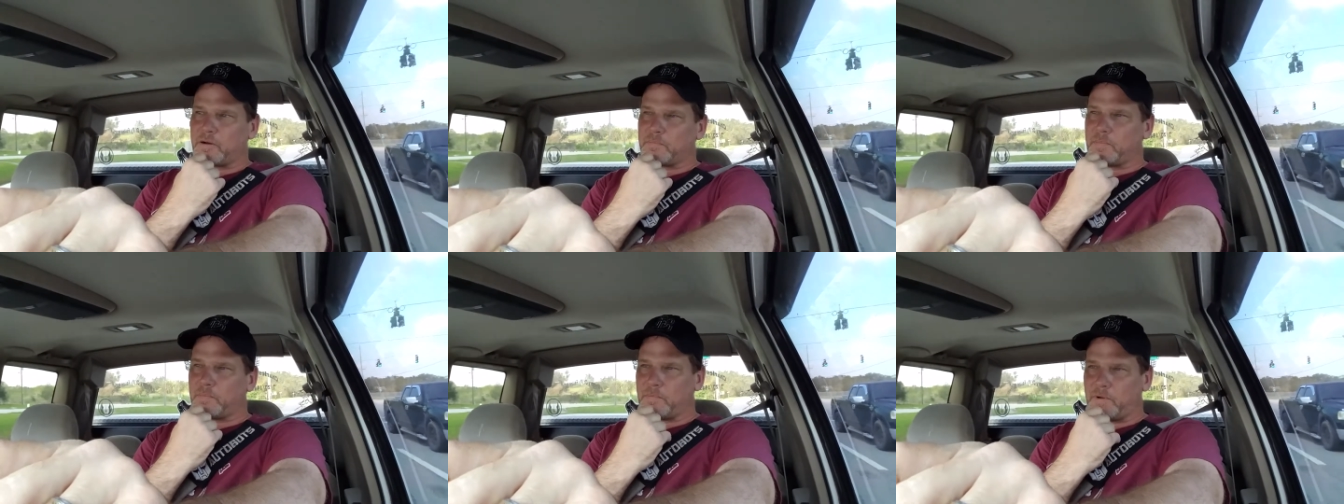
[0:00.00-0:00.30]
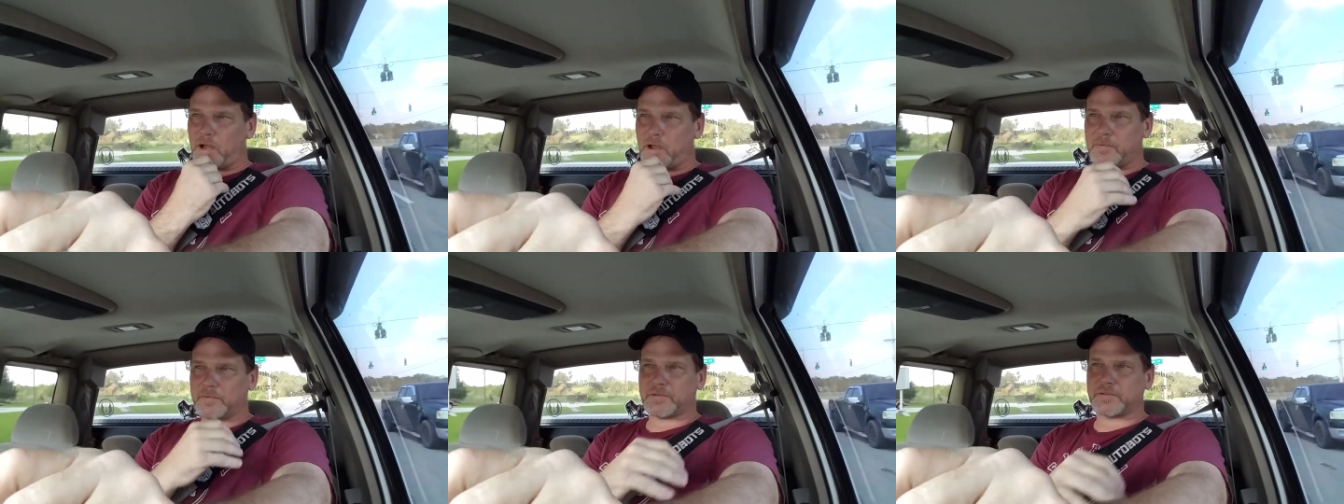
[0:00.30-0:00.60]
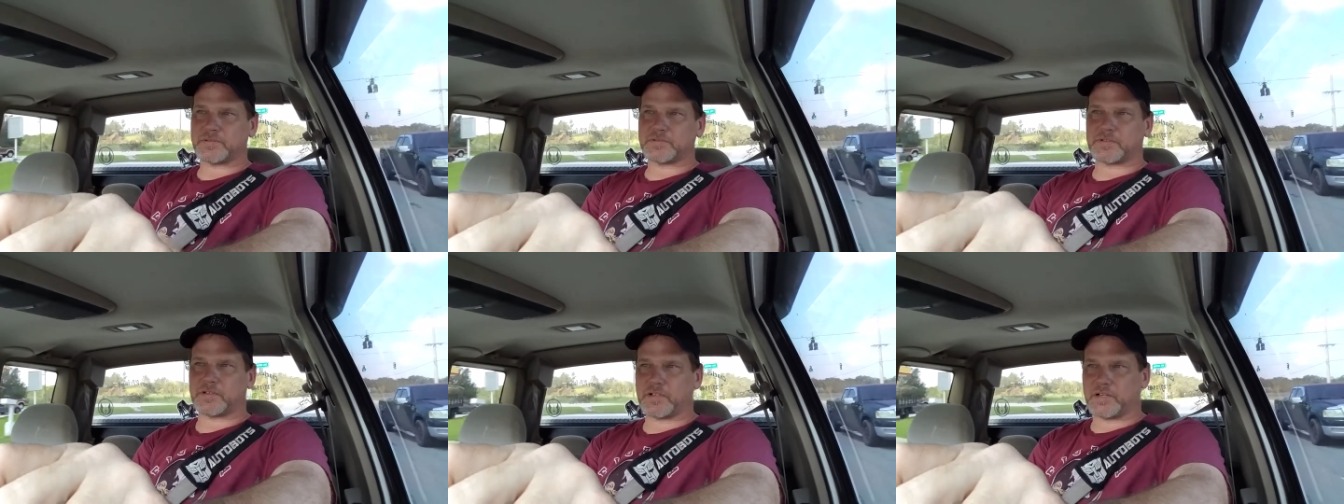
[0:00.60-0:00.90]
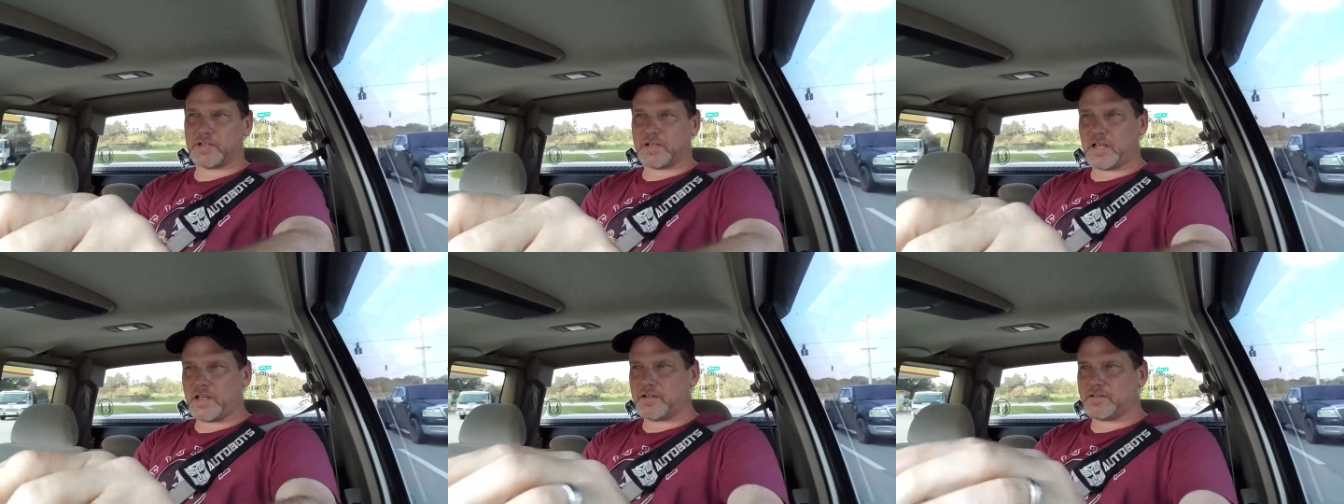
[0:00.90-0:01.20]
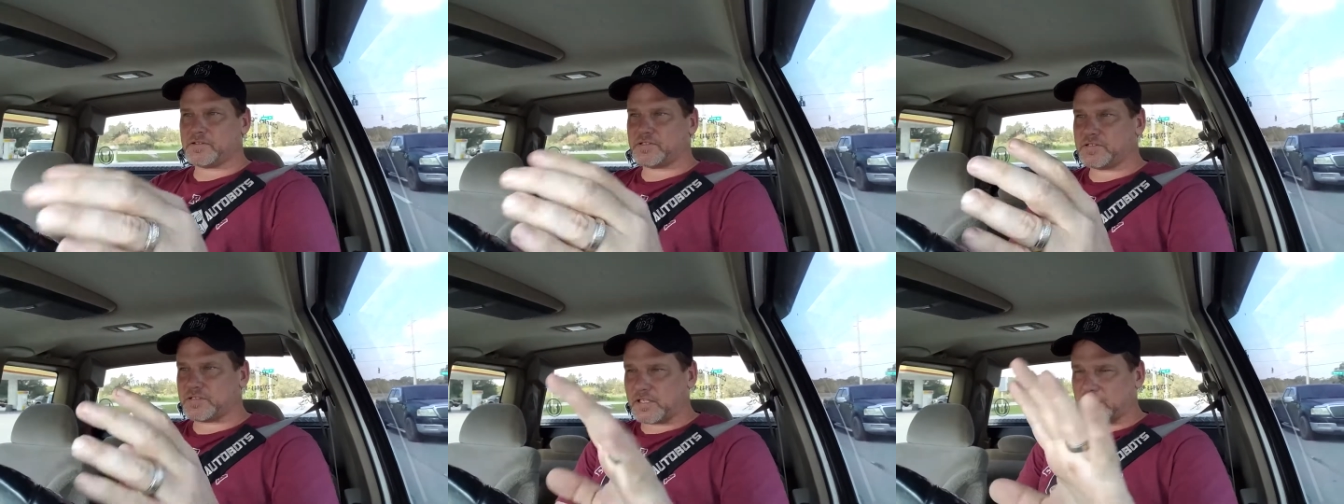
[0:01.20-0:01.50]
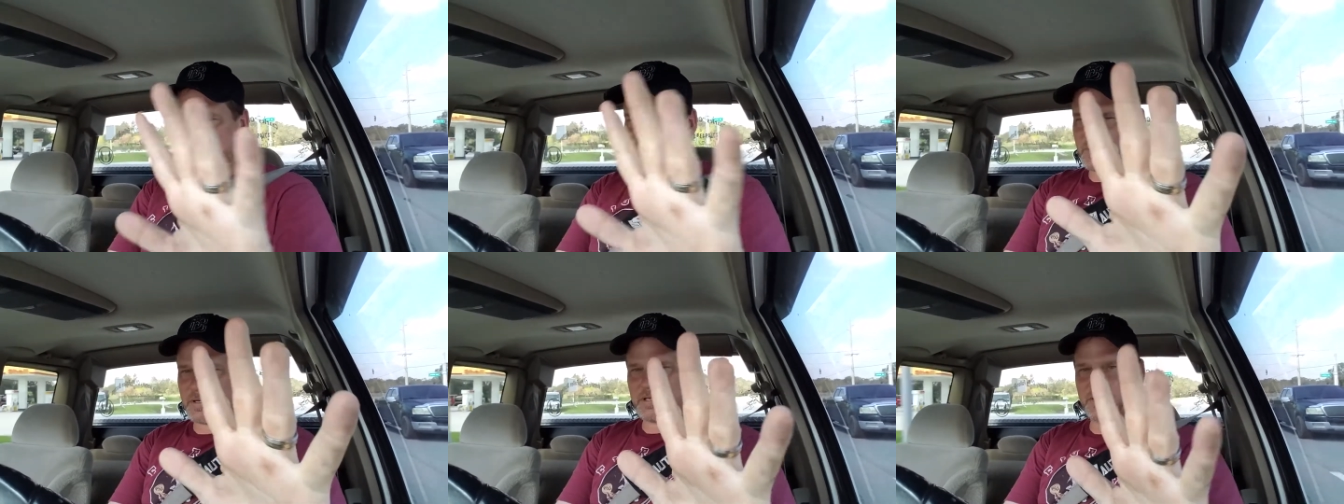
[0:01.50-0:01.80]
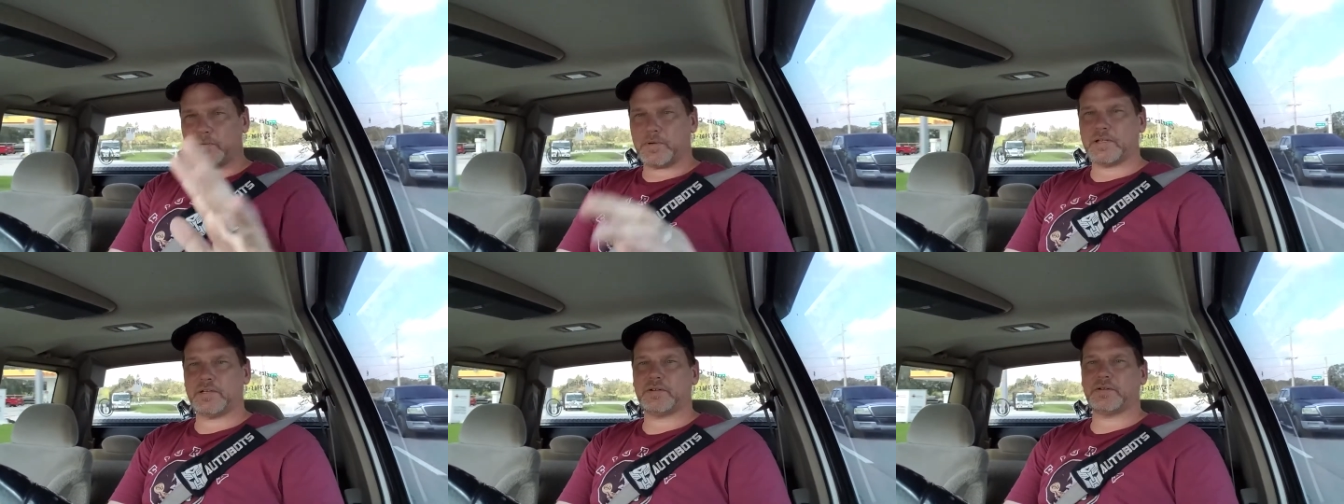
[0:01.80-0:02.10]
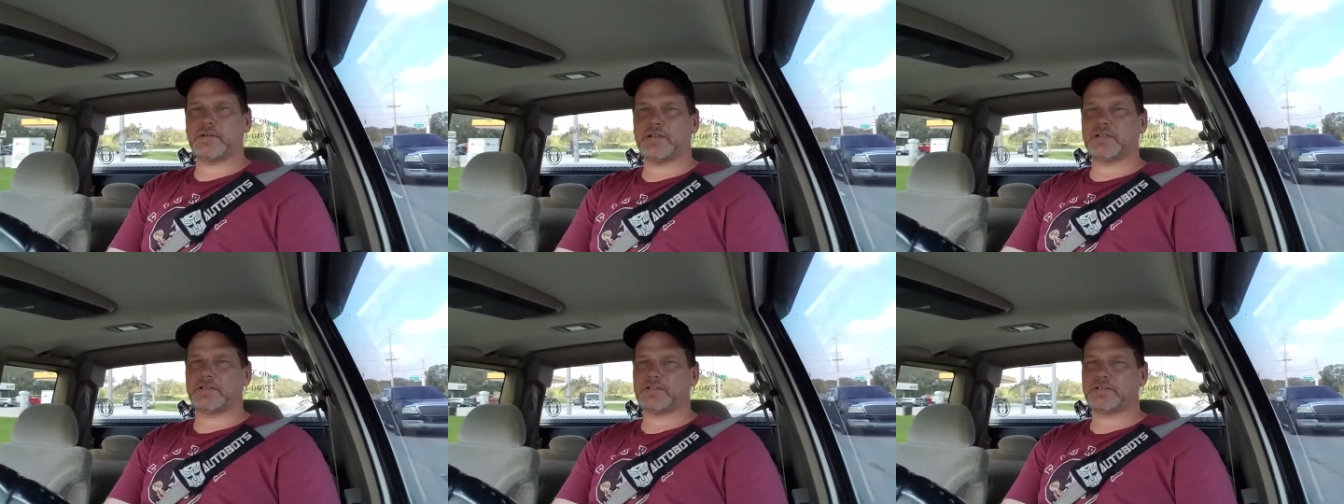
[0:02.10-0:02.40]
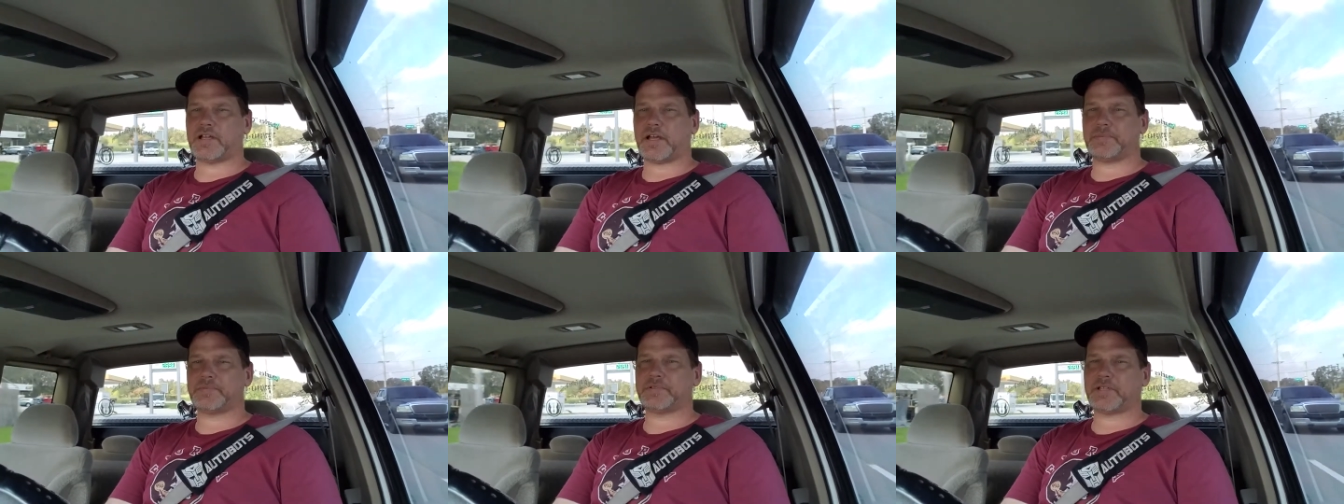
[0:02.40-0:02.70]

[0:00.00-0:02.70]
and my mom comes running out, and she's like, Dwayne, stop.